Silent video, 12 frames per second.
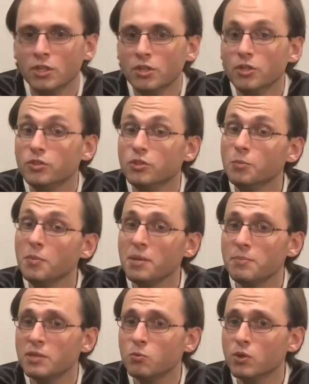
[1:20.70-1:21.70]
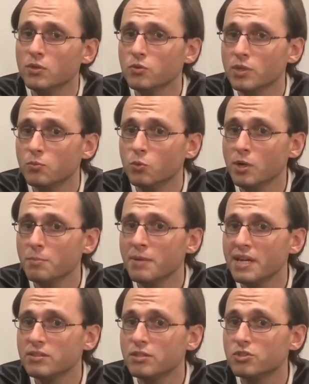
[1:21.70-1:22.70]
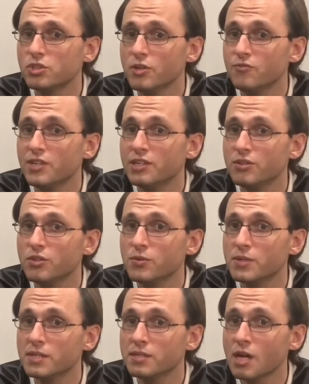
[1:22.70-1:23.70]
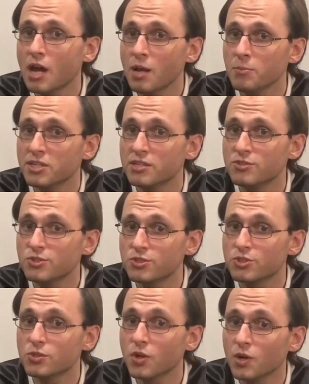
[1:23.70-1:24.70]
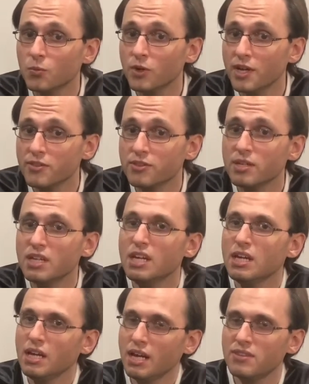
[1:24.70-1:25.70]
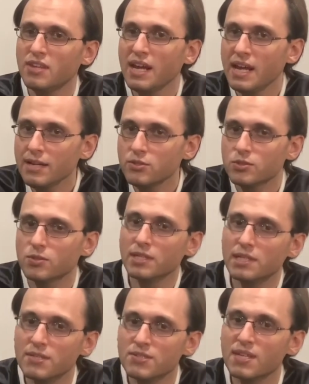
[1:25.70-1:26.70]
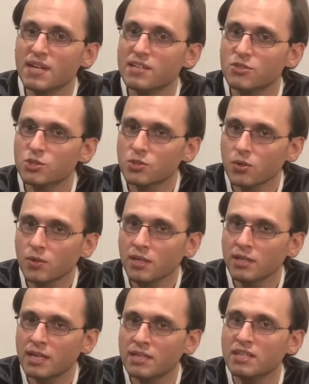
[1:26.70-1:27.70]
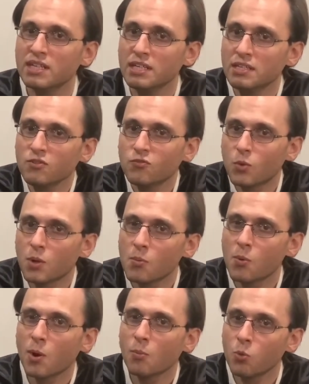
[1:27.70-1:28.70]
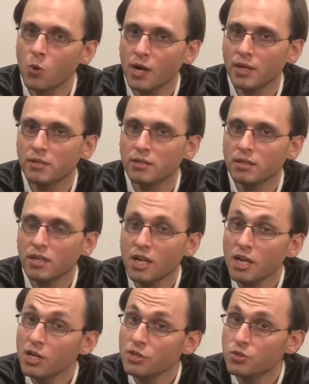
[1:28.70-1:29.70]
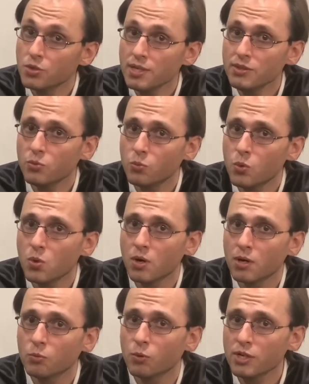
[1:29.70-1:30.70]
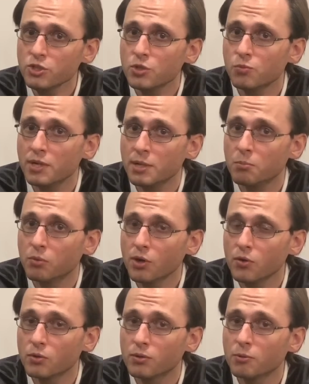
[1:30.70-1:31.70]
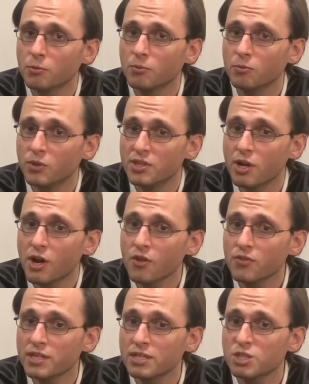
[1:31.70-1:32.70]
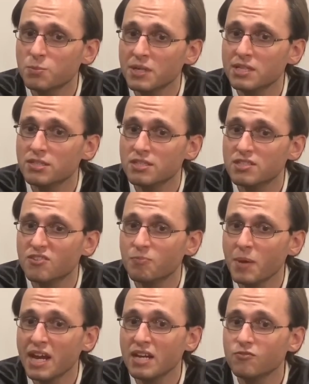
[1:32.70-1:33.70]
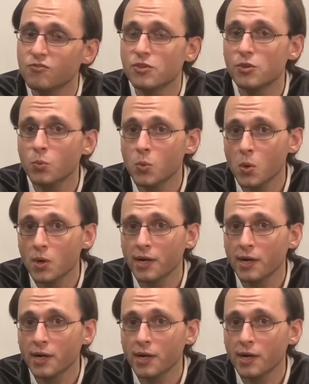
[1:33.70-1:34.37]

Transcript: You may be wondering what made the Soviet Union communist to start with. And the answer is that it started at the end of World War I. During the war, Russia went broke with all the expenses of paying for the war.